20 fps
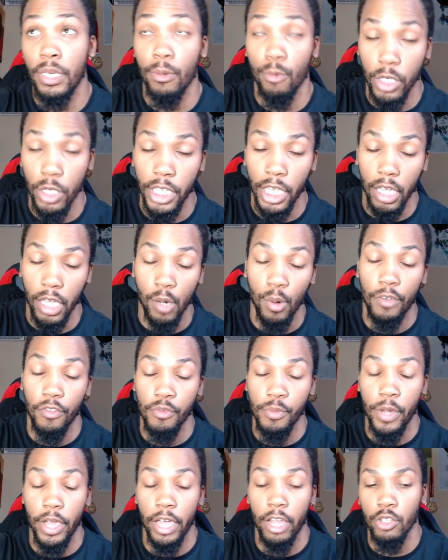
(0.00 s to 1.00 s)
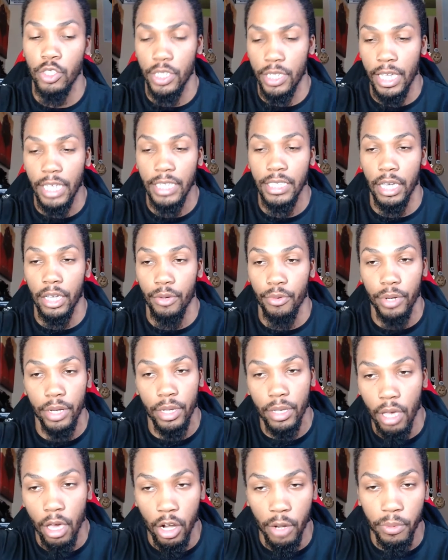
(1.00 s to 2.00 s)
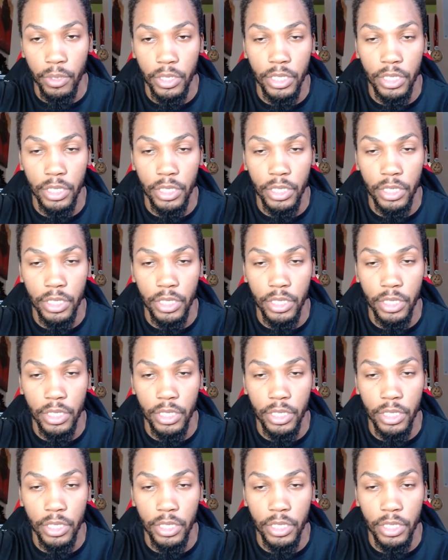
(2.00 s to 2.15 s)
It will take away from your energy. Yes, I agree 100%.